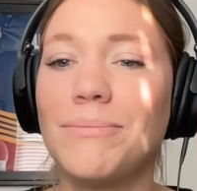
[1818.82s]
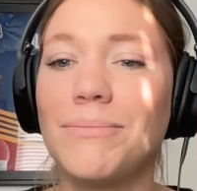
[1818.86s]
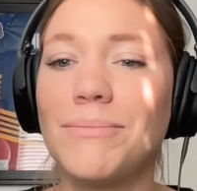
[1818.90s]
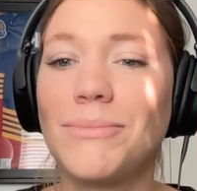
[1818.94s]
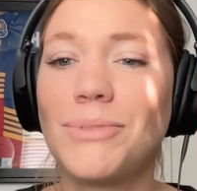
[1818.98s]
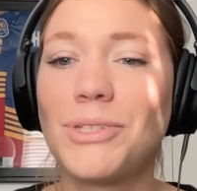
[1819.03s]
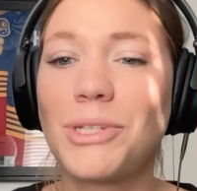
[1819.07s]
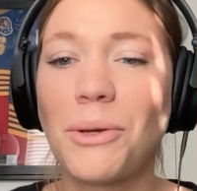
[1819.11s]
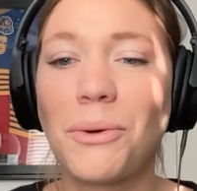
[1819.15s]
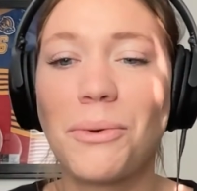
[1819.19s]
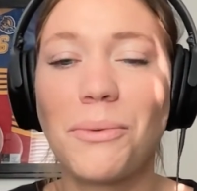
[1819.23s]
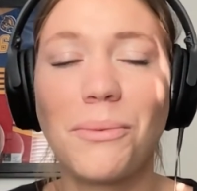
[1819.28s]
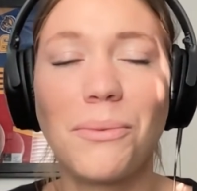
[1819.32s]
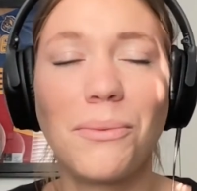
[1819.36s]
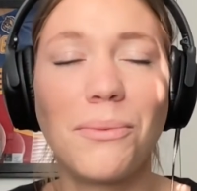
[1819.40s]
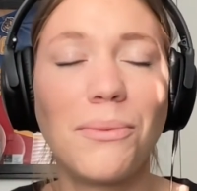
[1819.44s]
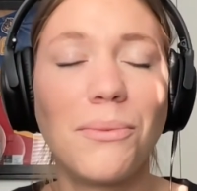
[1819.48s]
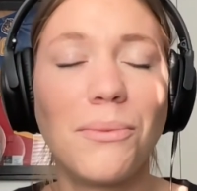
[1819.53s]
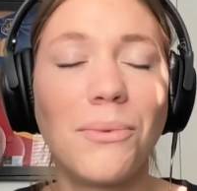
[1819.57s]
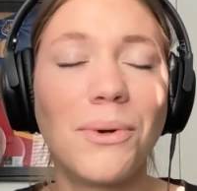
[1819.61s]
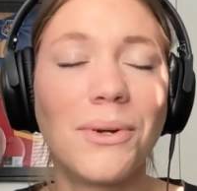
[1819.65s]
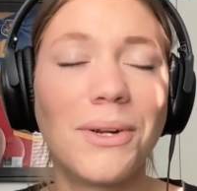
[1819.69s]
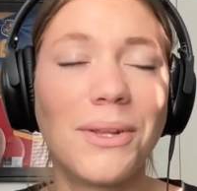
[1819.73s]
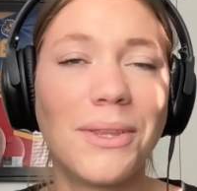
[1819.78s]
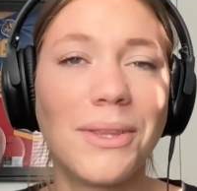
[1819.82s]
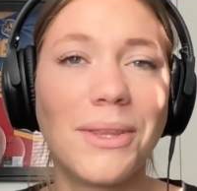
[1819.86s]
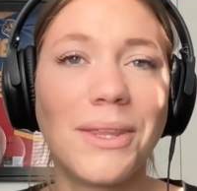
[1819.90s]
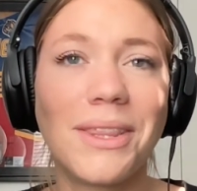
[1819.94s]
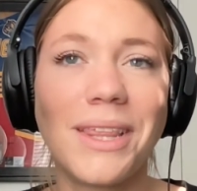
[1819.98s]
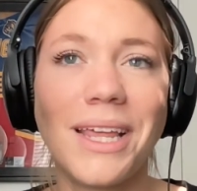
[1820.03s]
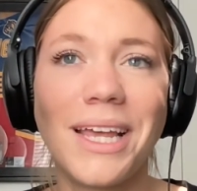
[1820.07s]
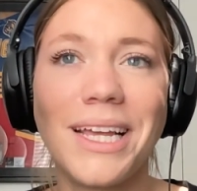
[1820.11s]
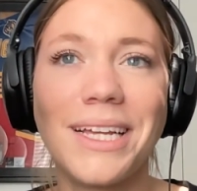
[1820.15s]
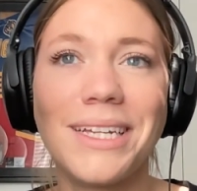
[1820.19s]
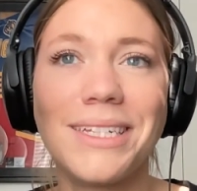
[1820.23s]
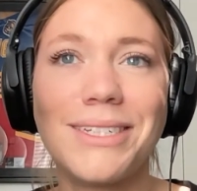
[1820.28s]
So one of the
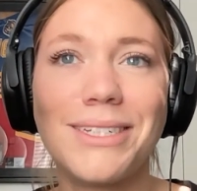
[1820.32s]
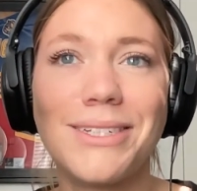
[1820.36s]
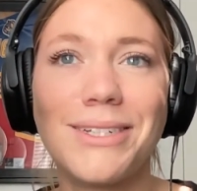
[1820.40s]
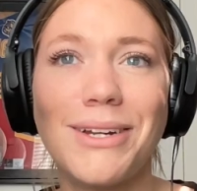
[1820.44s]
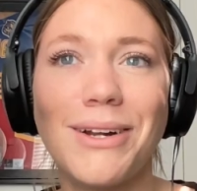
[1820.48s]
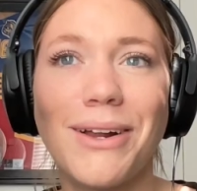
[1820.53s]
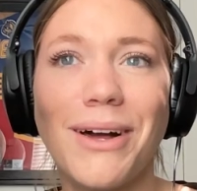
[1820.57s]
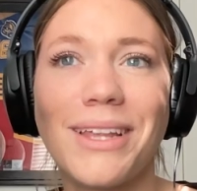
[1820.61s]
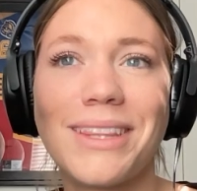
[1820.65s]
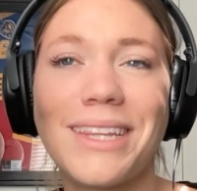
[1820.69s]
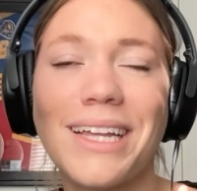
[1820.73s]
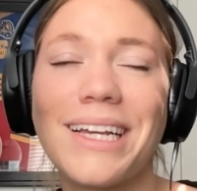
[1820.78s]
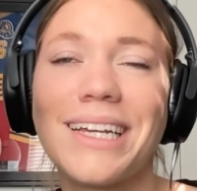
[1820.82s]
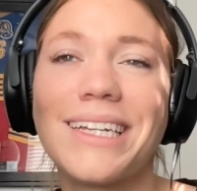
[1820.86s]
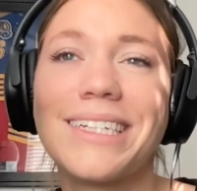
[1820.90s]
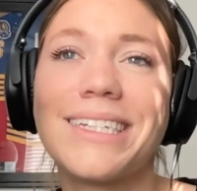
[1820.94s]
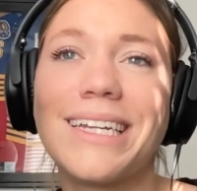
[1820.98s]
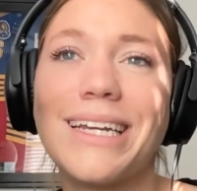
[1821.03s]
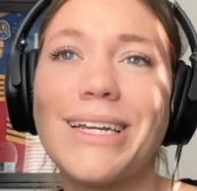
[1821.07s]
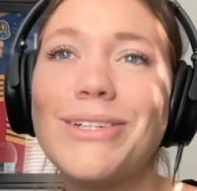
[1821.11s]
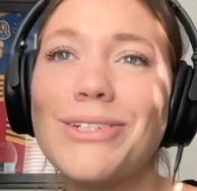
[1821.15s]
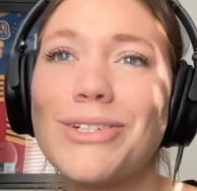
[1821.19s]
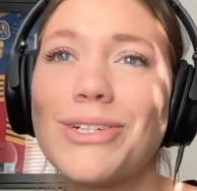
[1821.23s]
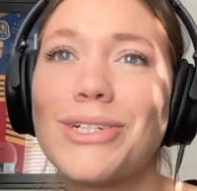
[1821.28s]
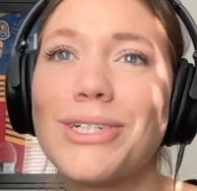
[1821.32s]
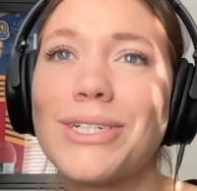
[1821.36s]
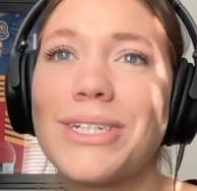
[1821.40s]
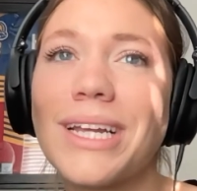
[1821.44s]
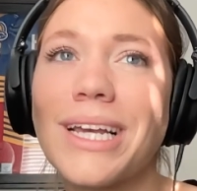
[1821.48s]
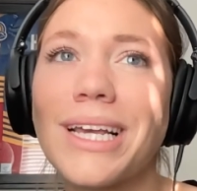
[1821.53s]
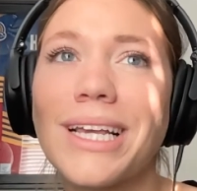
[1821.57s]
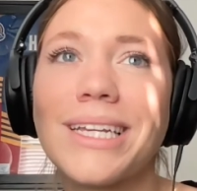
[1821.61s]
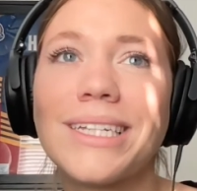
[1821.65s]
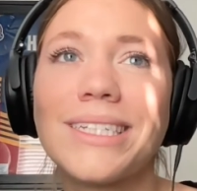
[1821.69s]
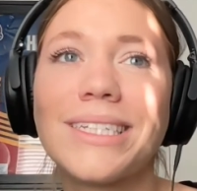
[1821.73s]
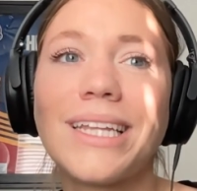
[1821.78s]
things, I think is
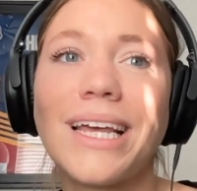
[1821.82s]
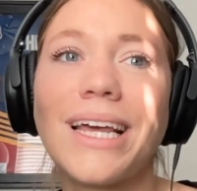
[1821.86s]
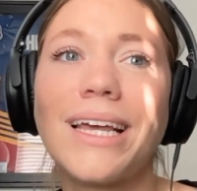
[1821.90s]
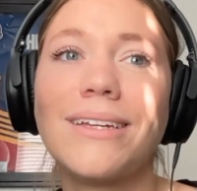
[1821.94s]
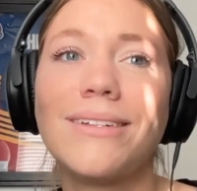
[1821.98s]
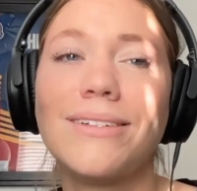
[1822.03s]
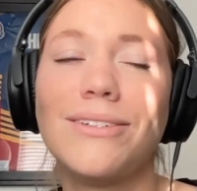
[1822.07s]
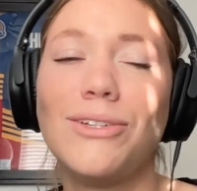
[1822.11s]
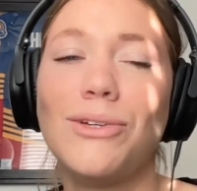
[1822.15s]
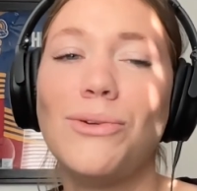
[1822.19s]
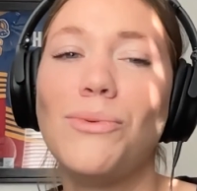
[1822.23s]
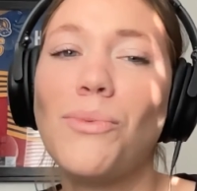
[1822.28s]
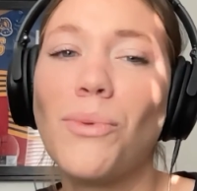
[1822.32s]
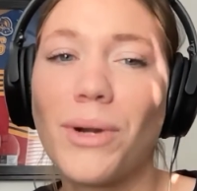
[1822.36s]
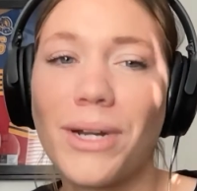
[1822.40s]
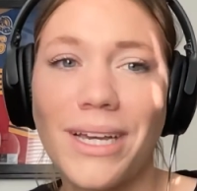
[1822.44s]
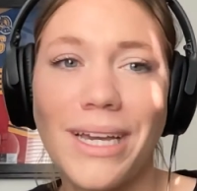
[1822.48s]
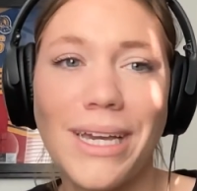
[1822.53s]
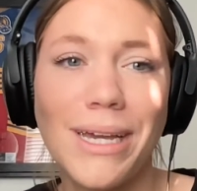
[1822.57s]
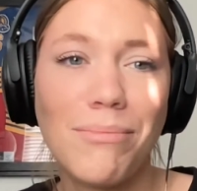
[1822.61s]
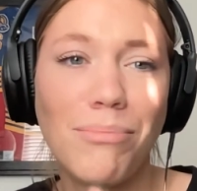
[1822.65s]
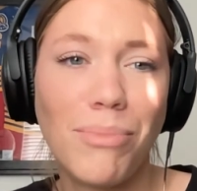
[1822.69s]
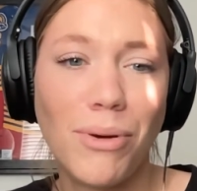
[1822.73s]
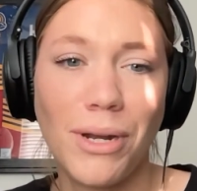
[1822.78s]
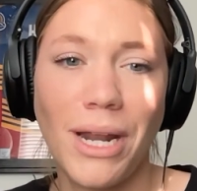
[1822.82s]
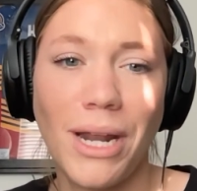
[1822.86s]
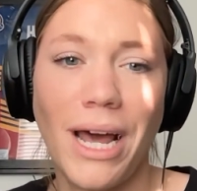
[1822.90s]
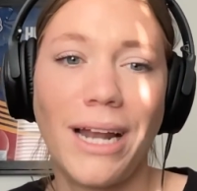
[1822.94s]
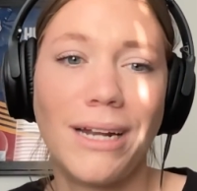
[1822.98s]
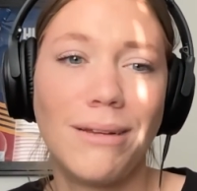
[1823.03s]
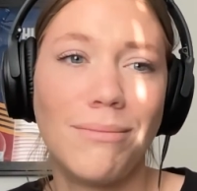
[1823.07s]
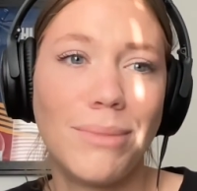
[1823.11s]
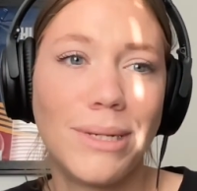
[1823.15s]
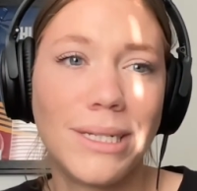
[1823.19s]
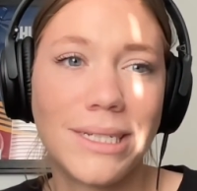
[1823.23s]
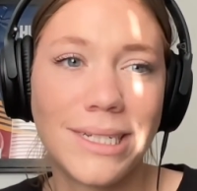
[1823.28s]
interesting is that you want to get put
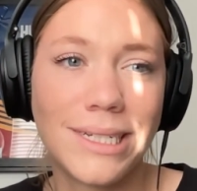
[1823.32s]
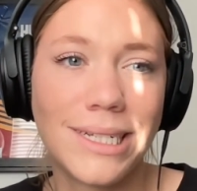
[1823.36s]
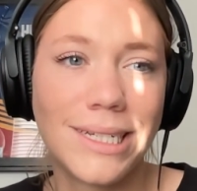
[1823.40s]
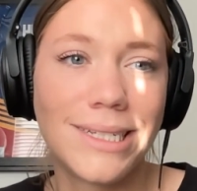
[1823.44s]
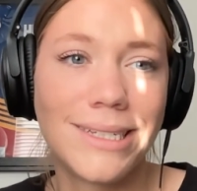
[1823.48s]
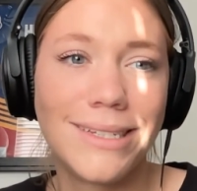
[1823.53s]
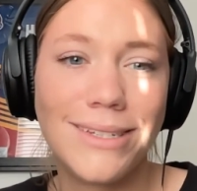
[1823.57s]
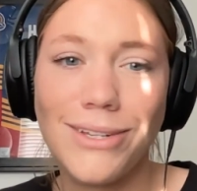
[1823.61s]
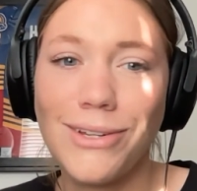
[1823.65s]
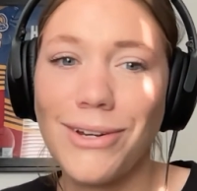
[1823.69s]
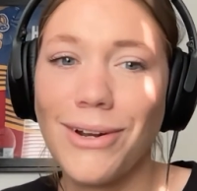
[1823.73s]
out of business. You